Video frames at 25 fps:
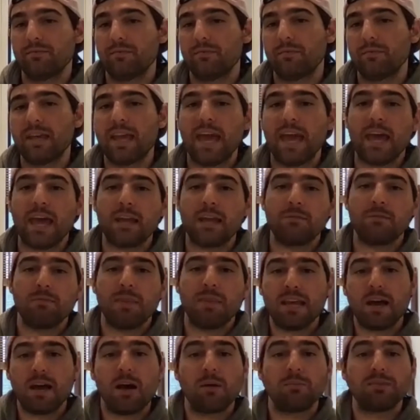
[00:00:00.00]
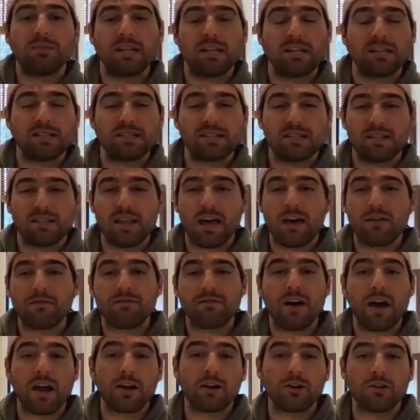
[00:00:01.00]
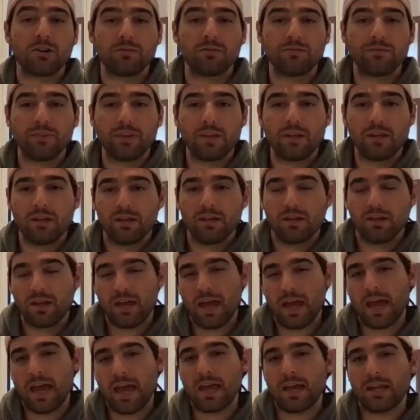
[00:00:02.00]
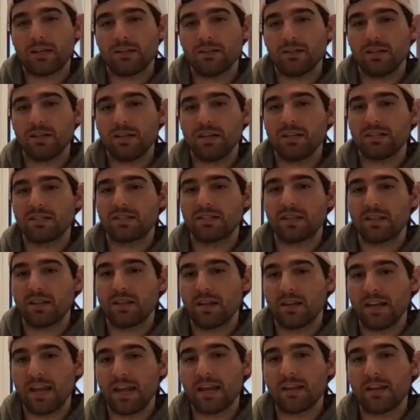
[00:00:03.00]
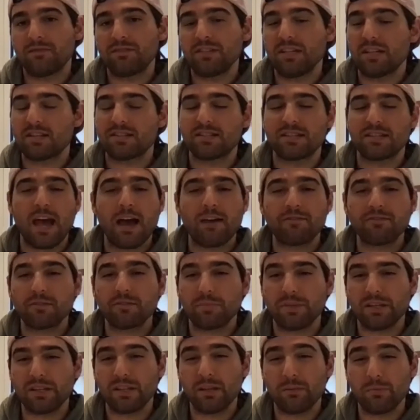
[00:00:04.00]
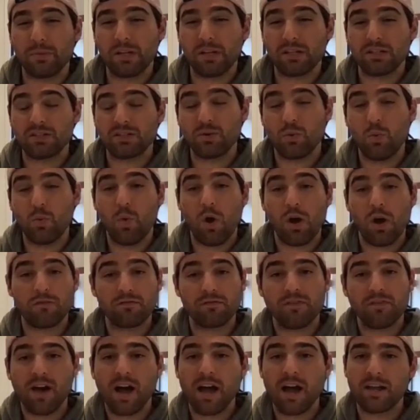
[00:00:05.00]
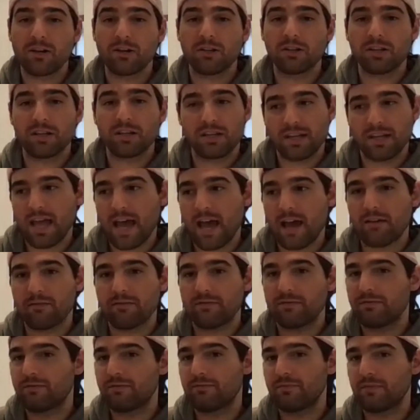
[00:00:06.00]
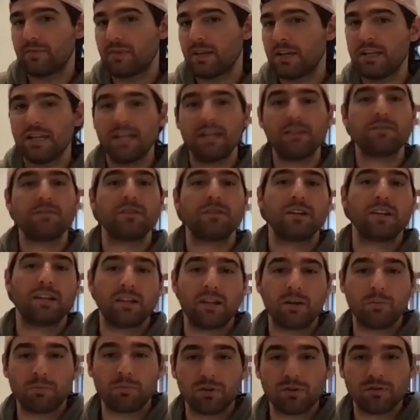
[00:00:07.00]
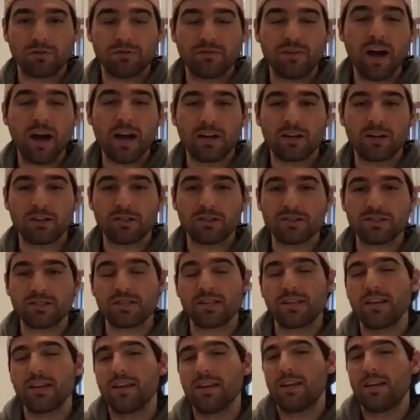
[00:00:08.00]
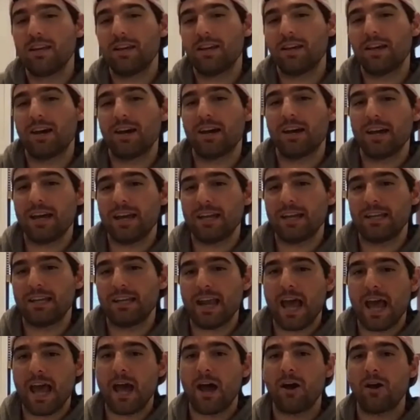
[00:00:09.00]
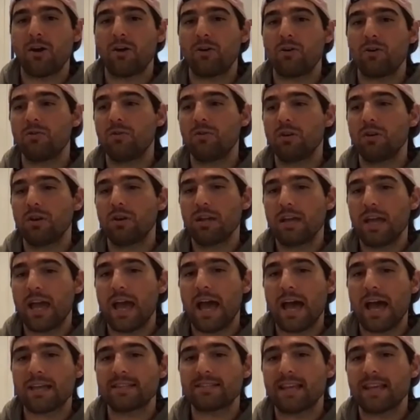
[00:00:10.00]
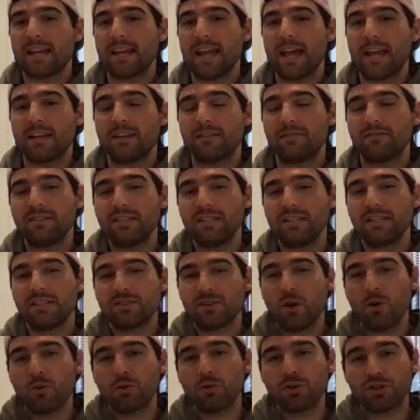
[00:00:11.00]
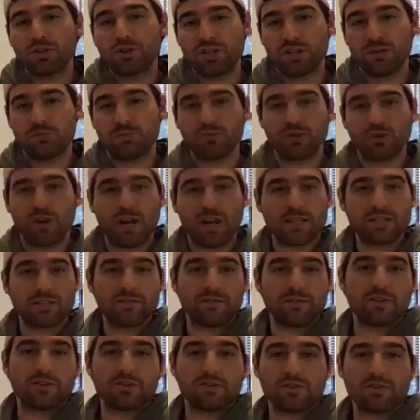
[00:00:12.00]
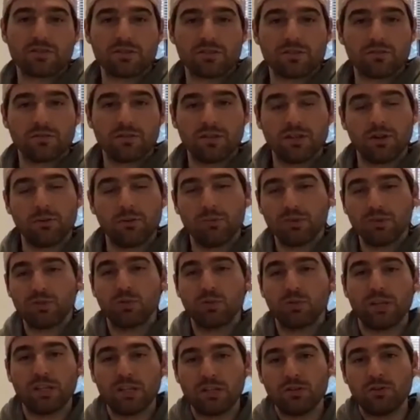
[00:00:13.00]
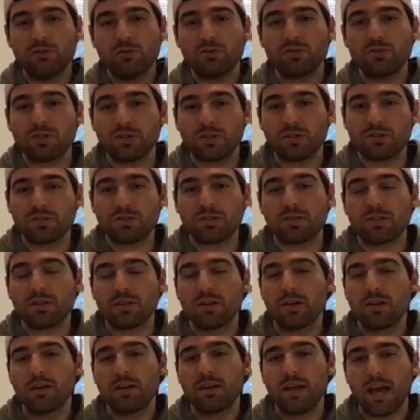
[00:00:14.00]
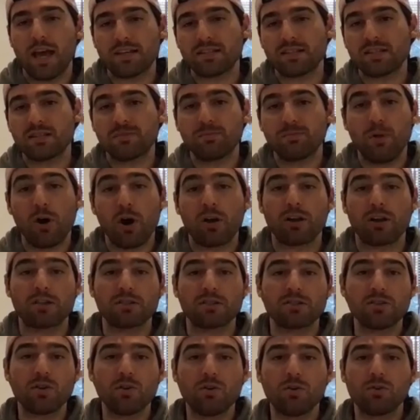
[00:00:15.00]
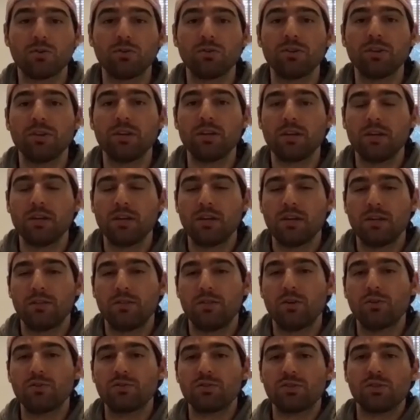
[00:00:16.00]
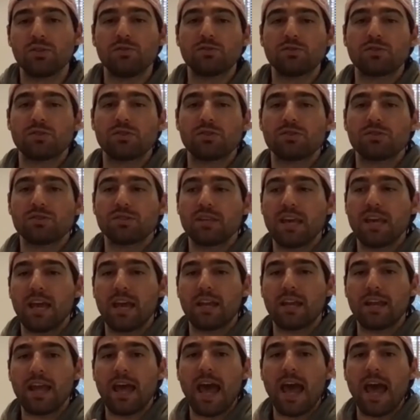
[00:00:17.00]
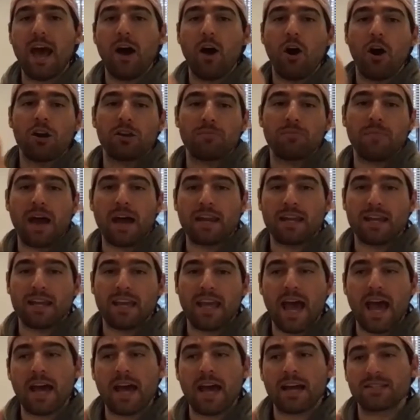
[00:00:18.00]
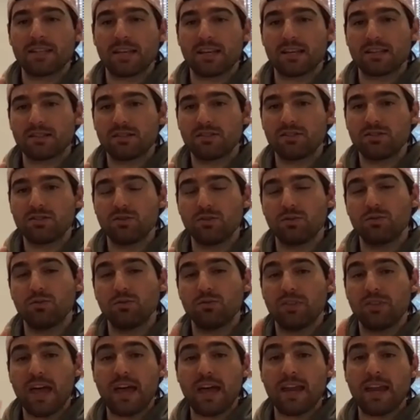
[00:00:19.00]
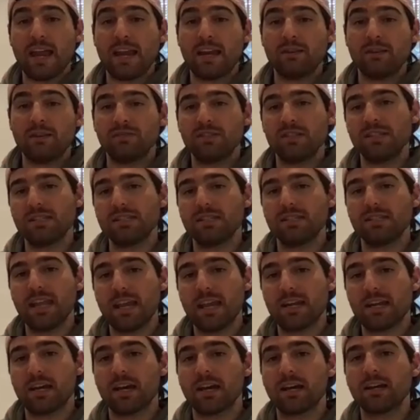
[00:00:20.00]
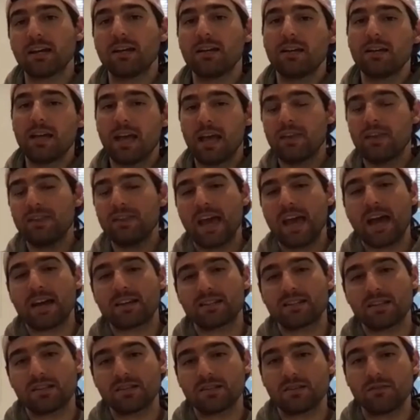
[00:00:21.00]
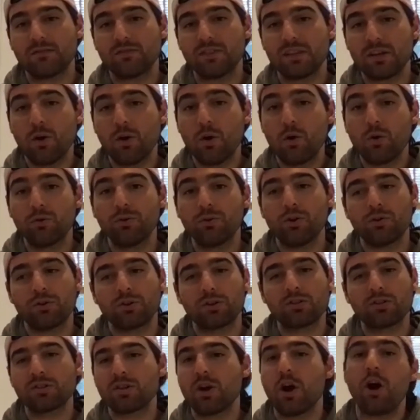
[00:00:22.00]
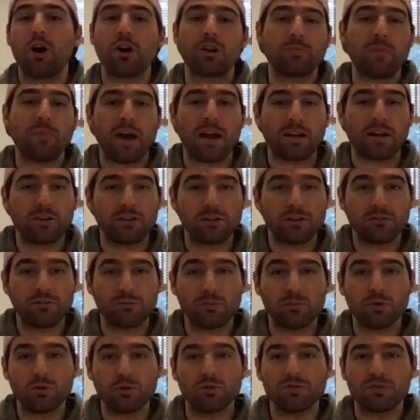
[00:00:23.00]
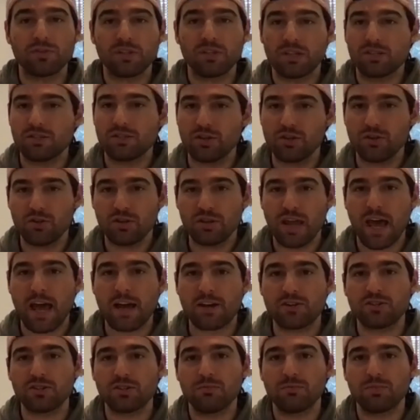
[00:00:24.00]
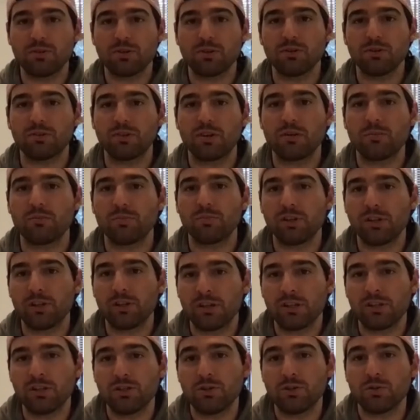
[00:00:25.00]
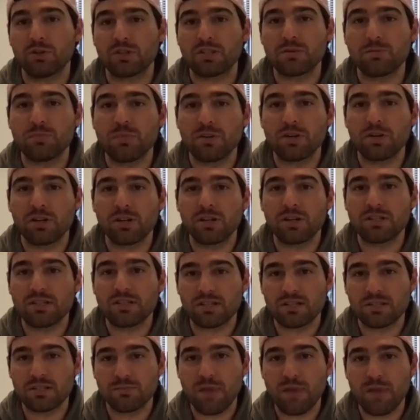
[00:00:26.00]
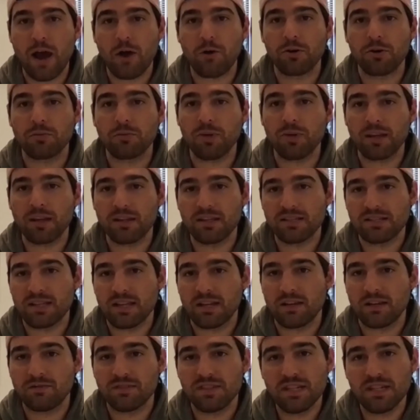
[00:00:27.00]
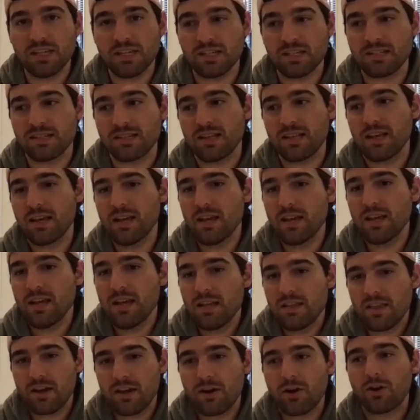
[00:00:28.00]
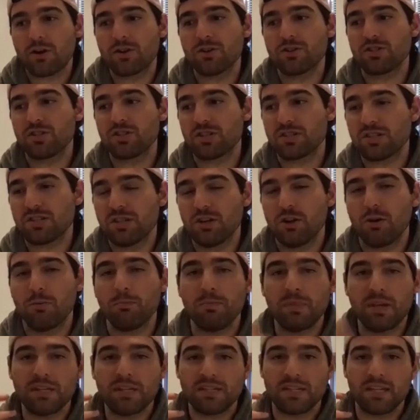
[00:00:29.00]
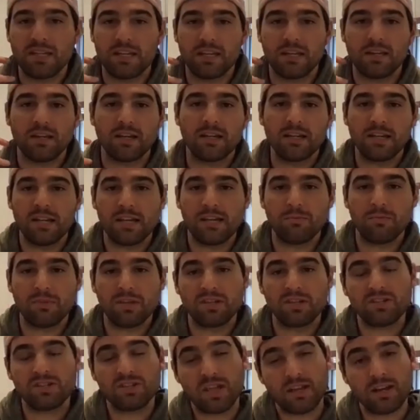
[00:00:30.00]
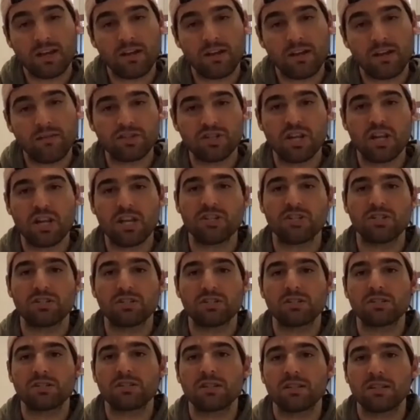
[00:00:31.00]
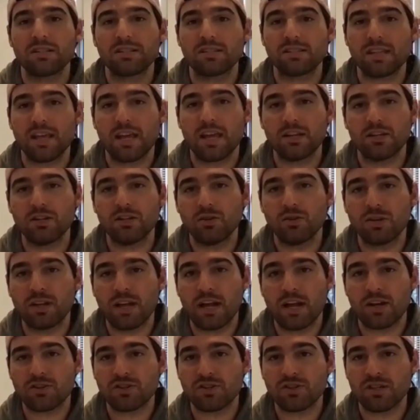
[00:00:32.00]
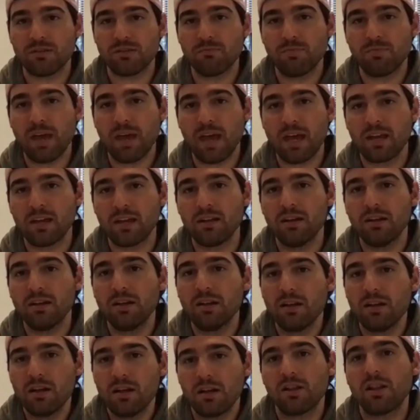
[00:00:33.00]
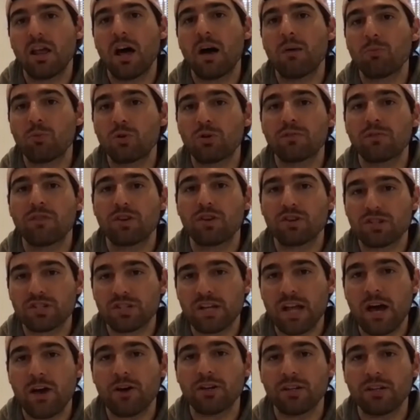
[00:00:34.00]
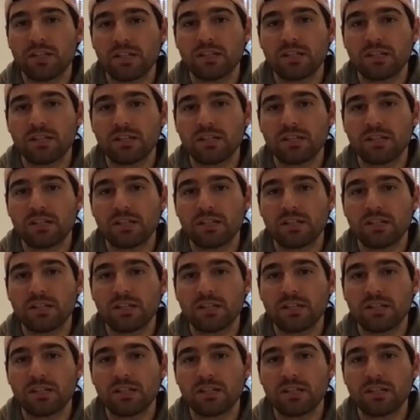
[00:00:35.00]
can make updates to that file. And an NFT doesn't have to be limited to one file. It can have an infinite number of files. And now, as that NFT's ownership transfers, you know, between users as it's bought and sold, those users get automatic access to that NFT's data, and the access of the old owner is automatically removed. And so you can actually build completely new experiences powered by these NFTs that aren't just, you know, minting an image that never changes. Instead, you can actually embed a lot more functionality